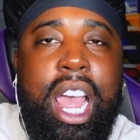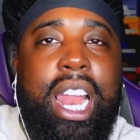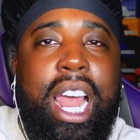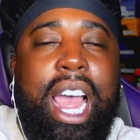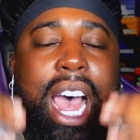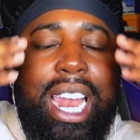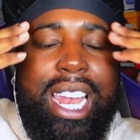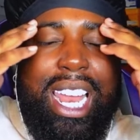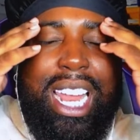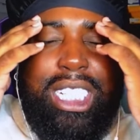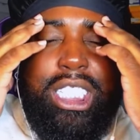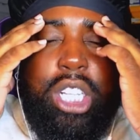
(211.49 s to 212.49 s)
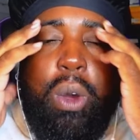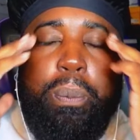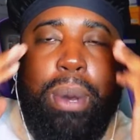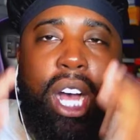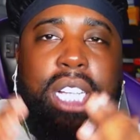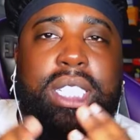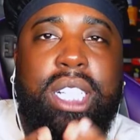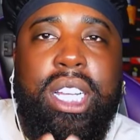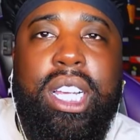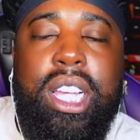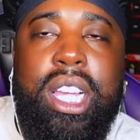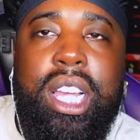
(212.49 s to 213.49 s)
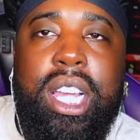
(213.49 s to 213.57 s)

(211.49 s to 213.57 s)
Like, it's so puzzling